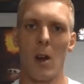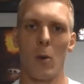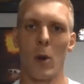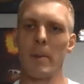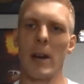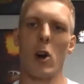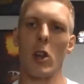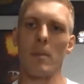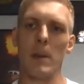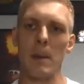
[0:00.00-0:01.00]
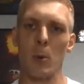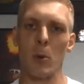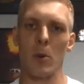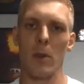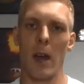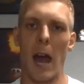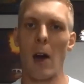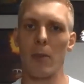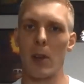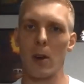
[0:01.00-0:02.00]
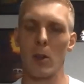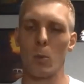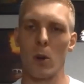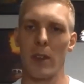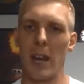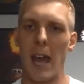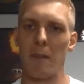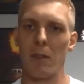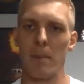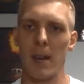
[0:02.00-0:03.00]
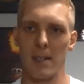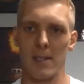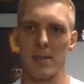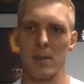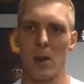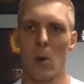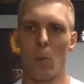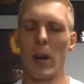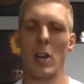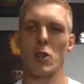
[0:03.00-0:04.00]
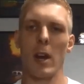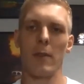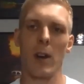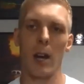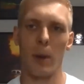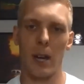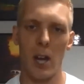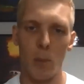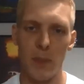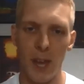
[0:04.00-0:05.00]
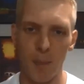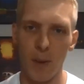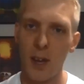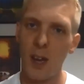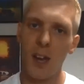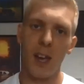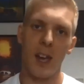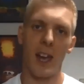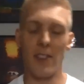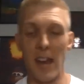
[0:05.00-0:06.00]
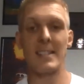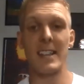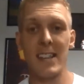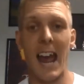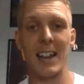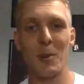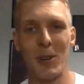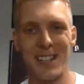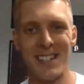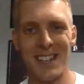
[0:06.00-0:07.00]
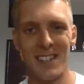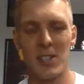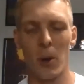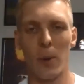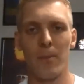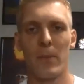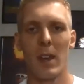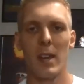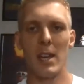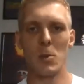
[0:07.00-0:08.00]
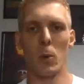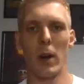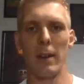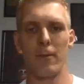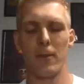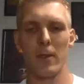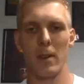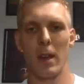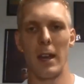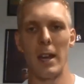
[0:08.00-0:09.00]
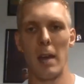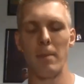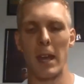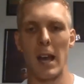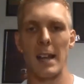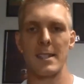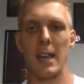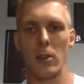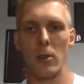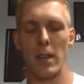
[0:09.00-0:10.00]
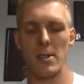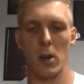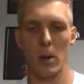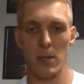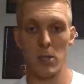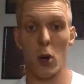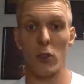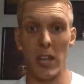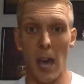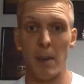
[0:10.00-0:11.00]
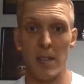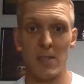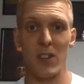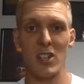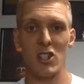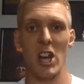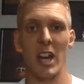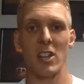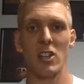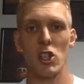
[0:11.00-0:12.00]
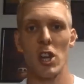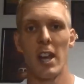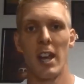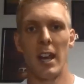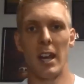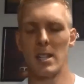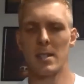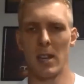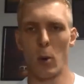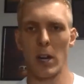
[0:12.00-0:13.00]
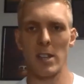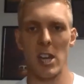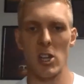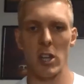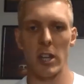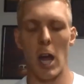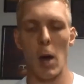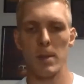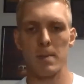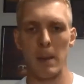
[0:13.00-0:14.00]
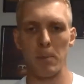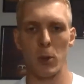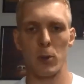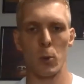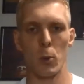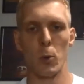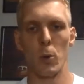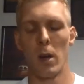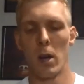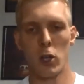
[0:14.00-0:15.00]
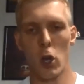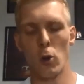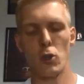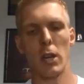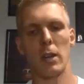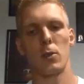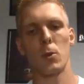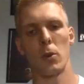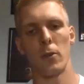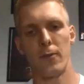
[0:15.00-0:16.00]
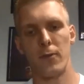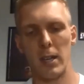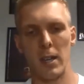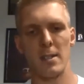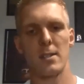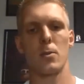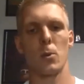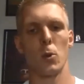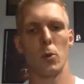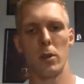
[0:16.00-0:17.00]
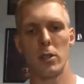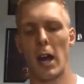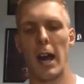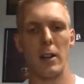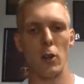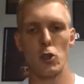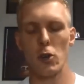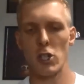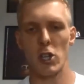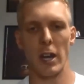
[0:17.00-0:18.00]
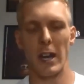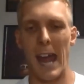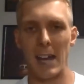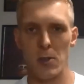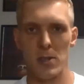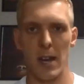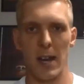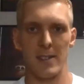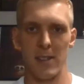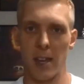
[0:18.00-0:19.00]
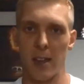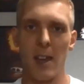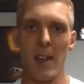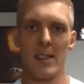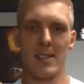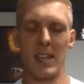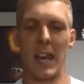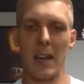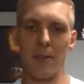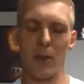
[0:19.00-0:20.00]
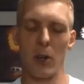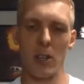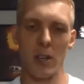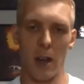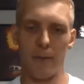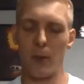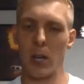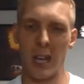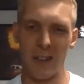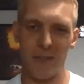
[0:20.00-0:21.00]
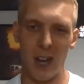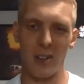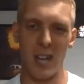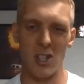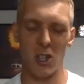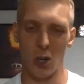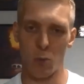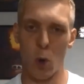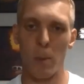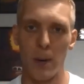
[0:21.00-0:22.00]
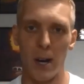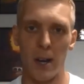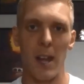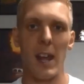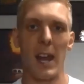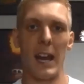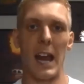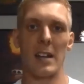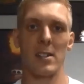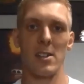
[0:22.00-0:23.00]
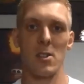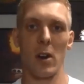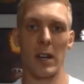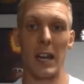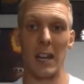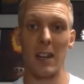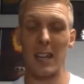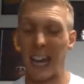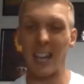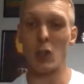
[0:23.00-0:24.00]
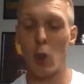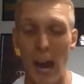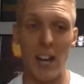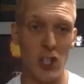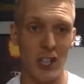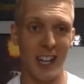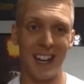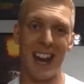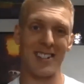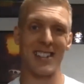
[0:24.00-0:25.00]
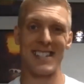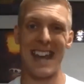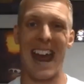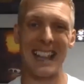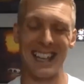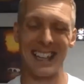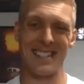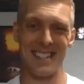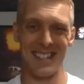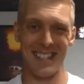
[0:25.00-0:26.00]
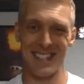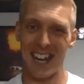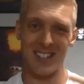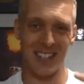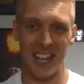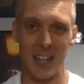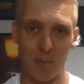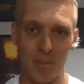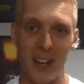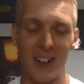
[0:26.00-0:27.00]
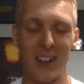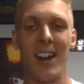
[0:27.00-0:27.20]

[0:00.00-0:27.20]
What about all the people out there in the world that have MS? Why not try and find a way to help them? And that's exactly what he did. So his wife and him, they got together and they started what's called the MS Fitness Challenge. And it's an organization that helps people through coaching, through fitness, through diet, nutrition, and exercise to, to gain a footing, a footing and a foundation to grow upon and actually start getting gaining traction and actually tackling this disease and actually getting better.